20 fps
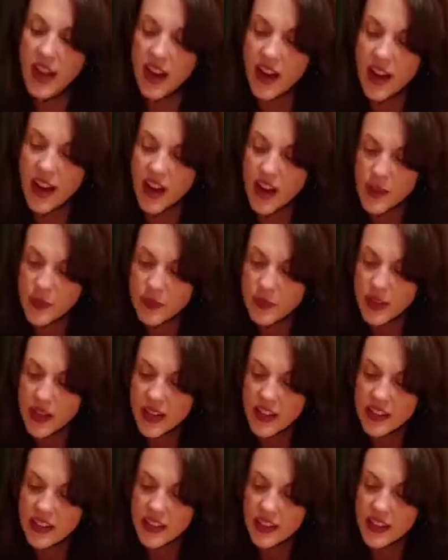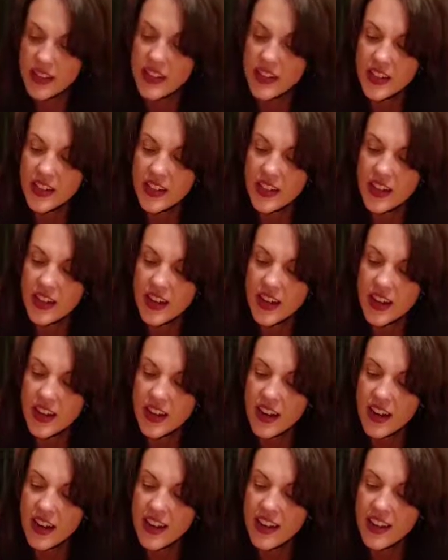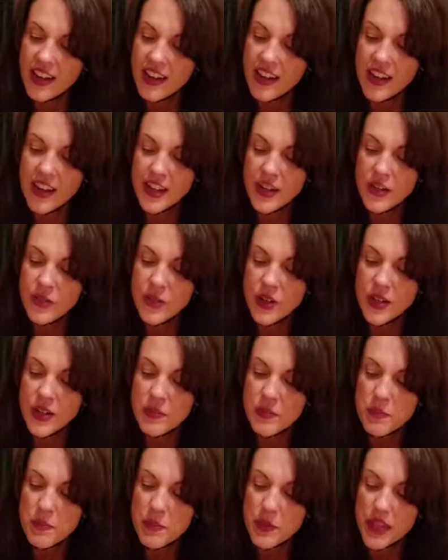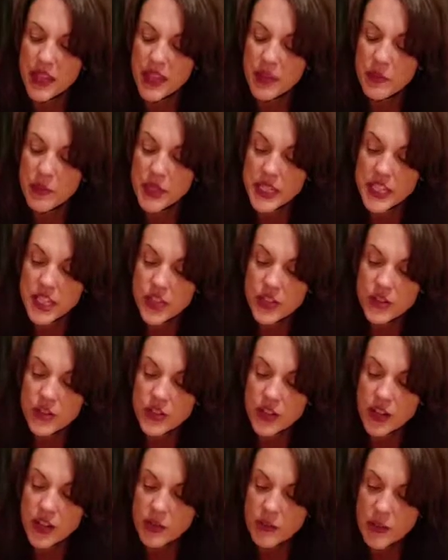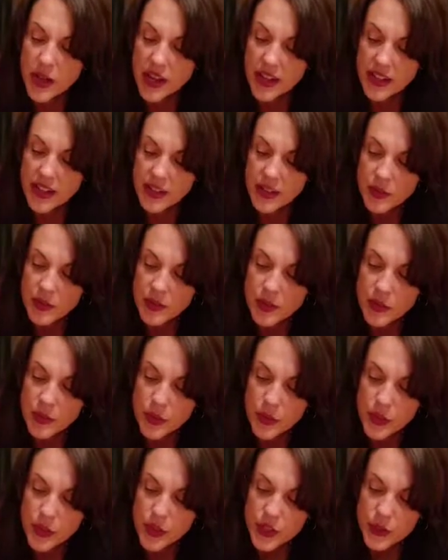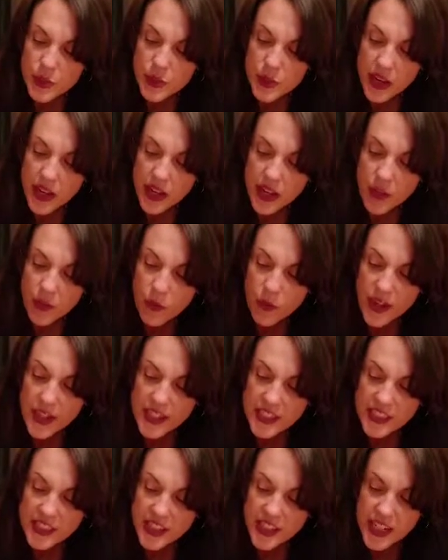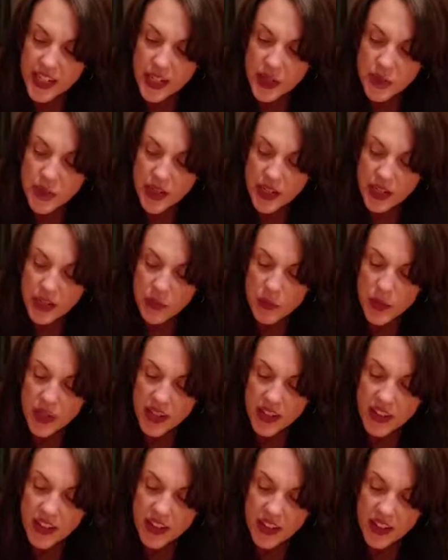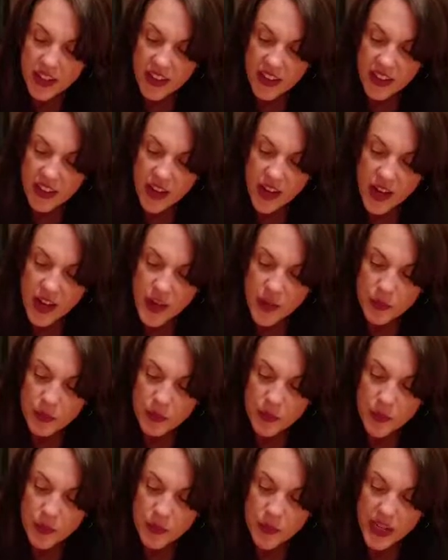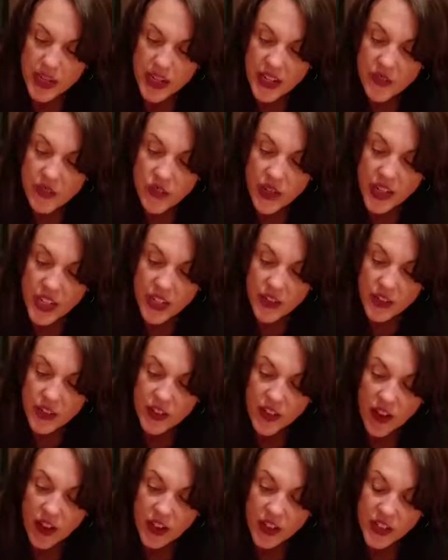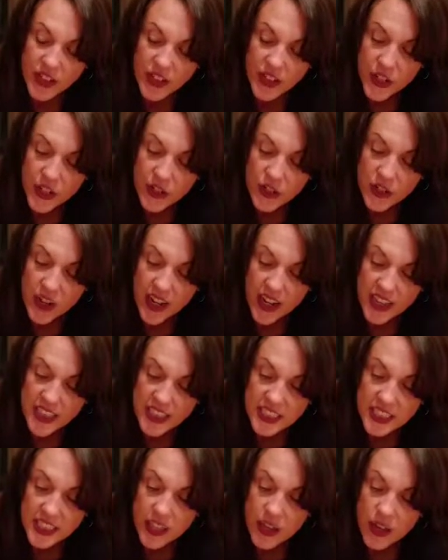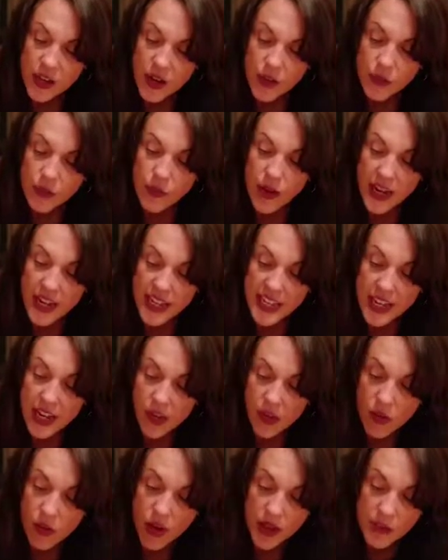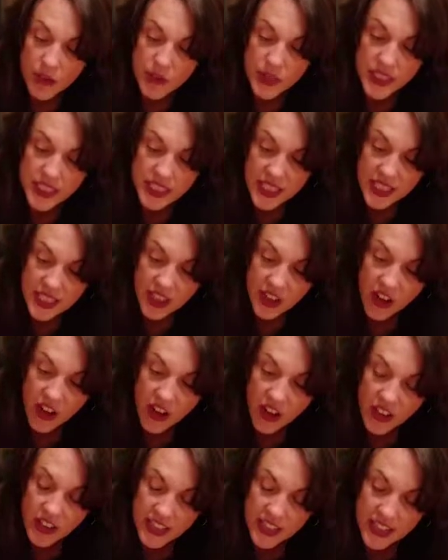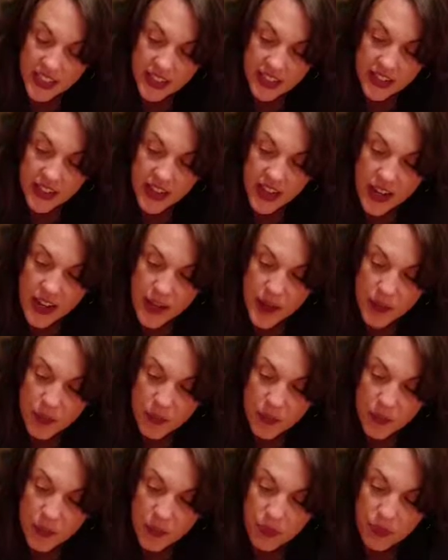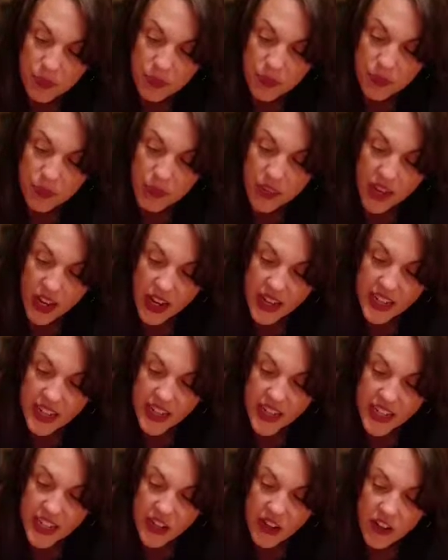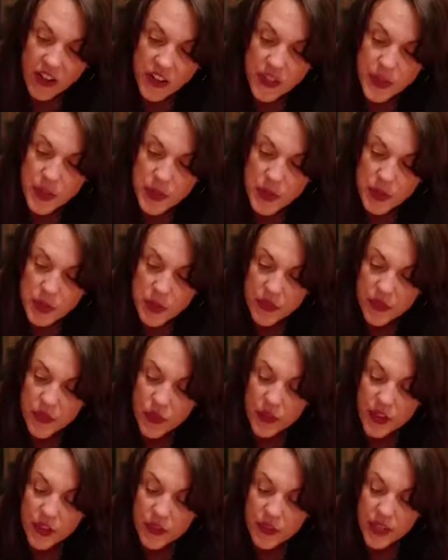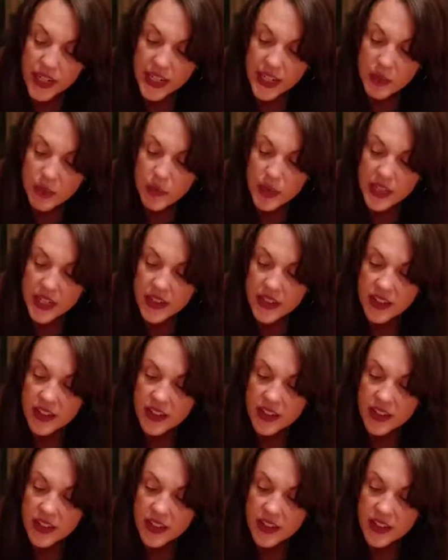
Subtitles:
I don't want to like be too dogmatic and push my ways on anybody, but I invite you to call on your own guides. Right now, I'm just going to call in. I called them in before the reading, but